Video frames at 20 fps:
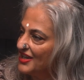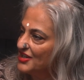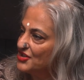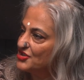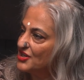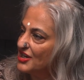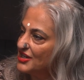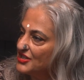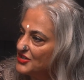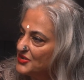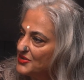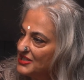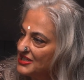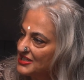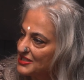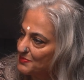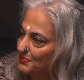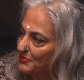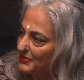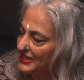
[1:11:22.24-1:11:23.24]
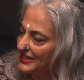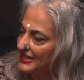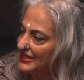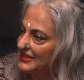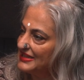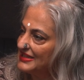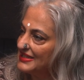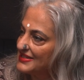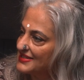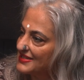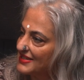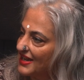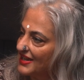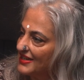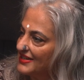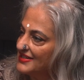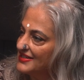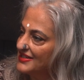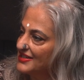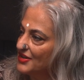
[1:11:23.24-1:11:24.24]
Trying to explain this
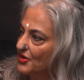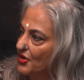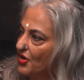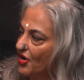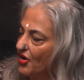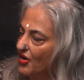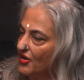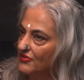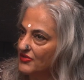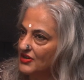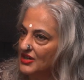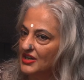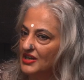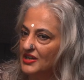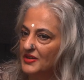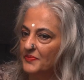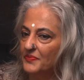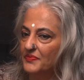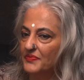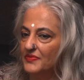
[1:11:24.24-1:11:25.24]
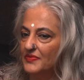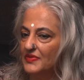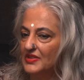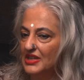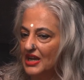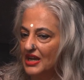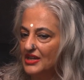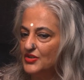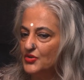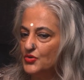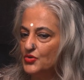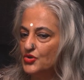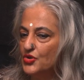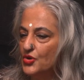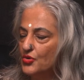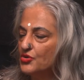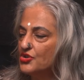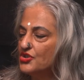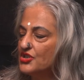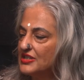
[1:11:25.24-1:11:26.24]
idea of, you
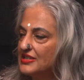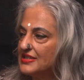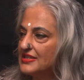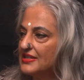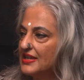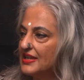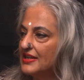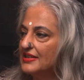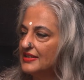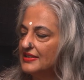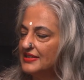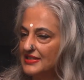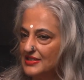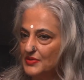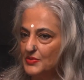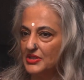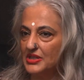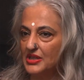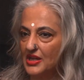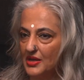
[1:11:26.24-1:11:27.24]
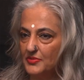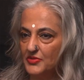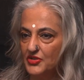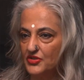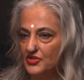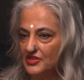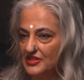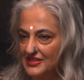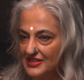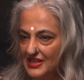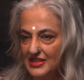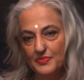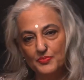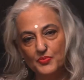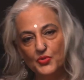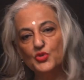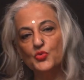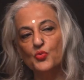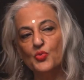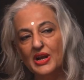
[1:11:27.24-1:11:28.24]
don't just say that this is what the Kama Sutra says,
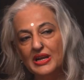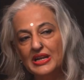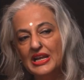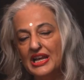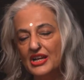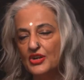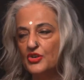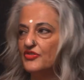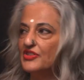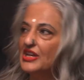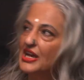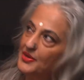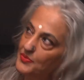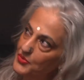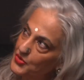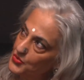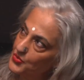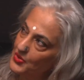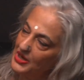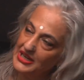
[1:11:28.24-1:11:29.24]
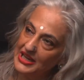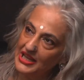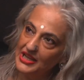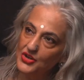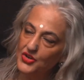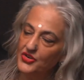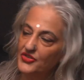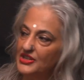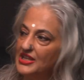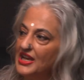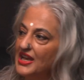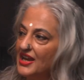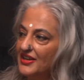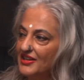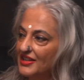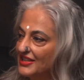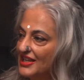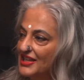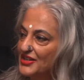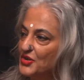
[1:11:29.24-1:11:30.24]
put one leg over there, put one leg over there,
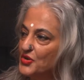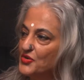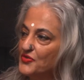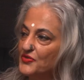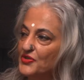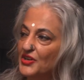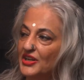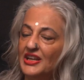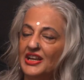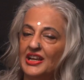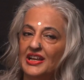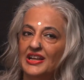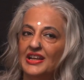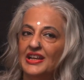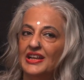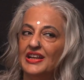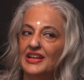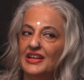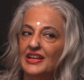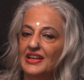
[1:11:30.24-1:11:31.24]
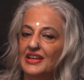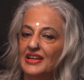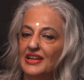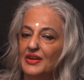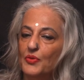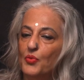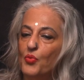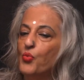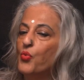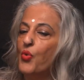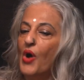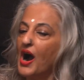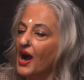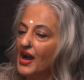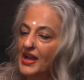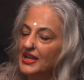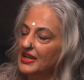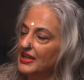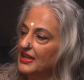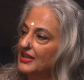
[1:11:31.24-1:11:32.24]
and then go for it.
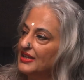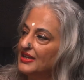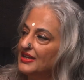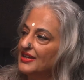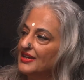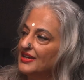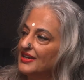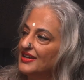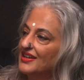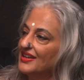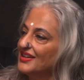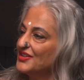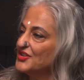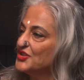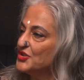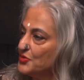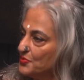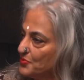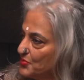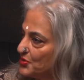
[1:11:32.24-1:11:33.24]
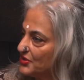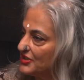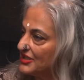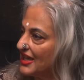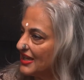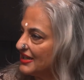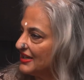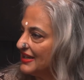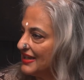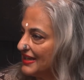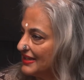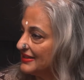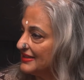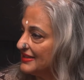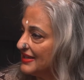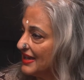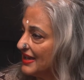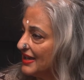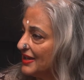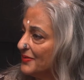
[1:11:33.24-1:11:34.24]
Why do you put that leg
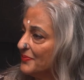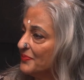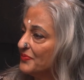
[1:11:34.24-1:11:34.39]
there?